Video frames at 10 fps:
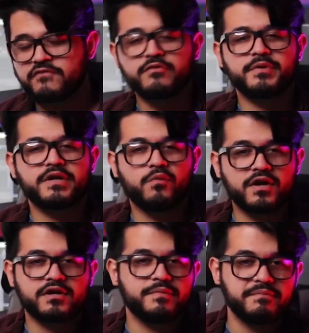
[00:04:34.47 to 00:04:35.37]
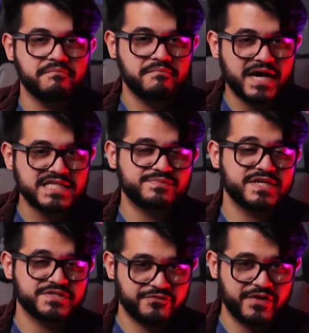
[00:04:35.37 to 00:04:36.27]
Everybody wanted to be
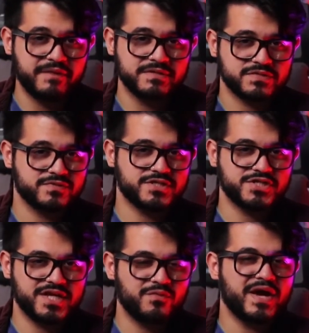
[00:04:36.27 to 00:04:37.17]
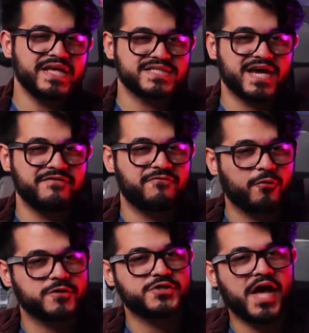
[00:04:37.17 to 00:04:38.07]
MySpace famous, which in a way is kind of
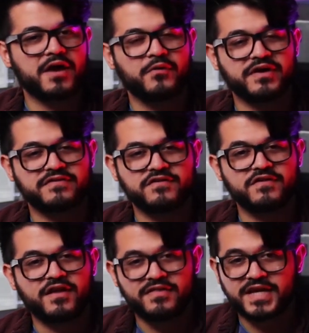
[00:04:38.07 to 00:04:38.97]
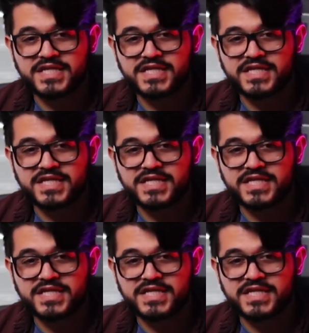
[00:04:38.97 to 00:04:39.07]
foreshadowing to the